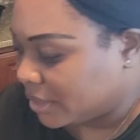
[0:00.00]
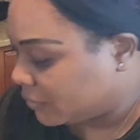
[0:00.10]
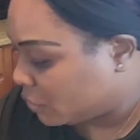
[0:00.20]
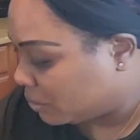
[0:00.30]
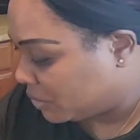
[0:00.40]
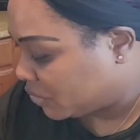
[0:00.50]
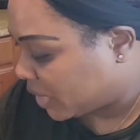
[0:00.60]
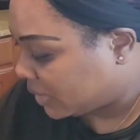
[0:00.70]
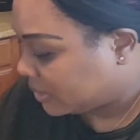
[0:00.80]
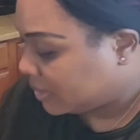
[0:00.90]
Love Colby
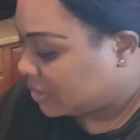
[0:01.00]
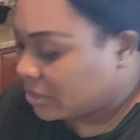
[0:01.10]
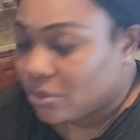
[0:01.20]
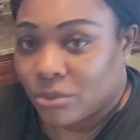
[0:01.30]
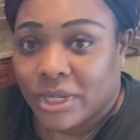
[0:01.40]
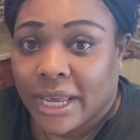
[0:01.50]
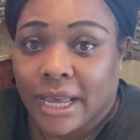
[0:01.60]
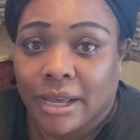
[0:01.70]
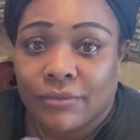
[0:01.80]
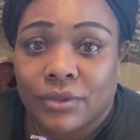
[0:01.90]
Jack. We
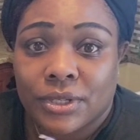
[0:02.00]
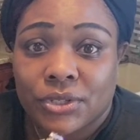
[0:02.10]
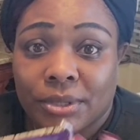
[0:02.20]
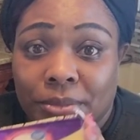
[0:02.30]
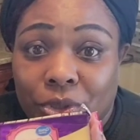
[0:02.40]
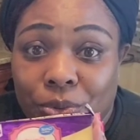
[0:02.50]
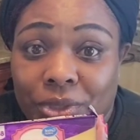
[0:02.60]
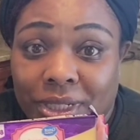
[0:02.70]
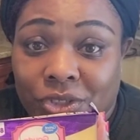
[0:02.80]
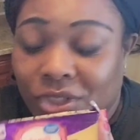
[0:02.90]
have some
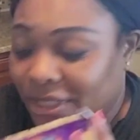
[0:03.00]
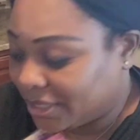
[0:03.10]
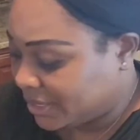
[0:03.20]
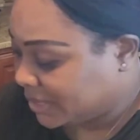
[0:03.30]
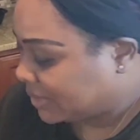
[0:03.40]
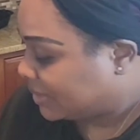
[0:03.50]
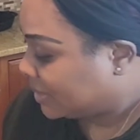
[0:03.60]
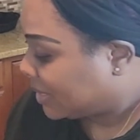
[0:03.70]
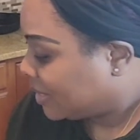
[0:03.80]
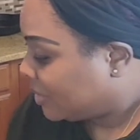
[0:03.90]
Gouda
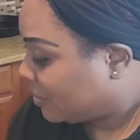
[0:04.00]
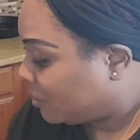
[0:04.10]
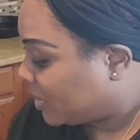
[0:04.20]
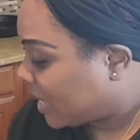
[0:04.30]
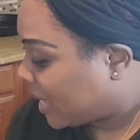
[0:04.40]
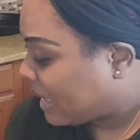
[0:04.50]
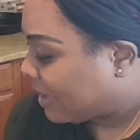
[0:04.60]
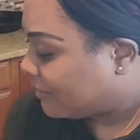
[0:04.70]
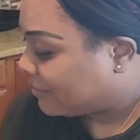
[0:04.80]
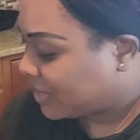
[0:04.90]
cheese. We
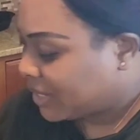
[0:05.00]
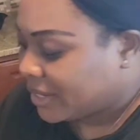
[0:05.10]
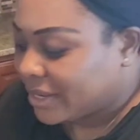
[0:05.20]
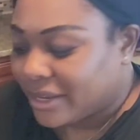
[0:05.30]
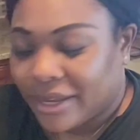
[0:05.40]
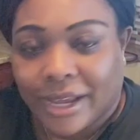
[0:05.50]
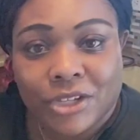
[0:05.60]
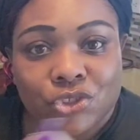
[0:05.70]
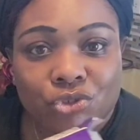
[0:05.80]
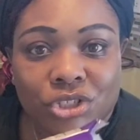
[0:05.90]
have
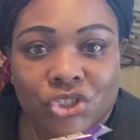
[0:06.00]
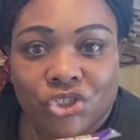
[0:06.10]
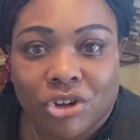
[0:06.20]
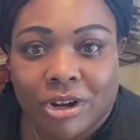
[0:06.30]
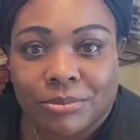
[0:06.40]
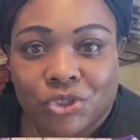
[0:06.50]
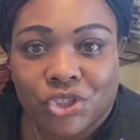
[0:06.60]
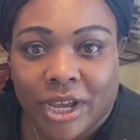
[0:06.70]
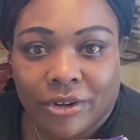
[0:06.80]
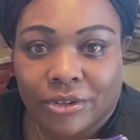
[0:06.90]
extra
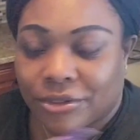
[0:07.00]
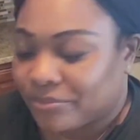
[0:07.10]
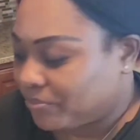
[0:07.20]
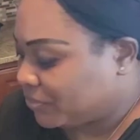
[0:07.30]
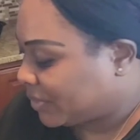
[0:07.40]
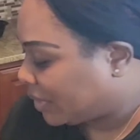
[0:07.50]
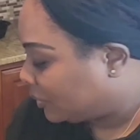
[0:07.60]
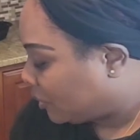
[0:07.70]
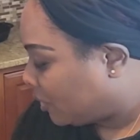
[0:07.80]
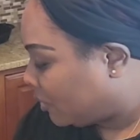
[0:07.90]
sharp cheddar
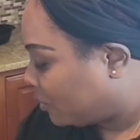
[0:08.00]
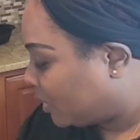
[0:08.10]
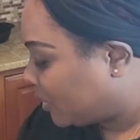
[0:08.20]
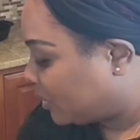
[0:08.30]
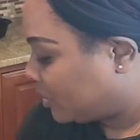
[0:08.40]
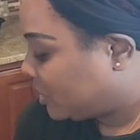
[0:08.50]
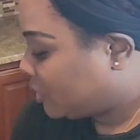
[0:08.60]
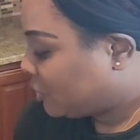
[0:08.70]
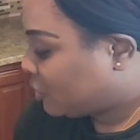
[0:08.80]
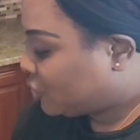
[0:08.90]
along
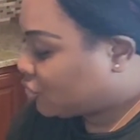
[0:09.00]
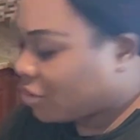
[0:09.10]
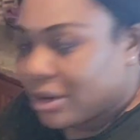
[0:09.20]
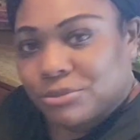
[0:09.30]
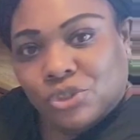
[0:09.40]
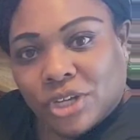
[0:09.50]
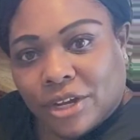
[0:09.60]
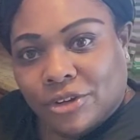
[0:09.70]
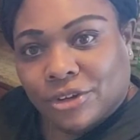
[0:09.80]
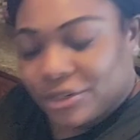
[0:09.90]
with sharp
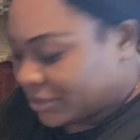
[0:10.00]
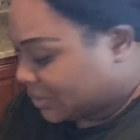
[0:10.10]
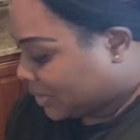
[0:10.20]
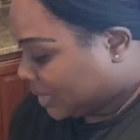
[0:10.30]
cheddar,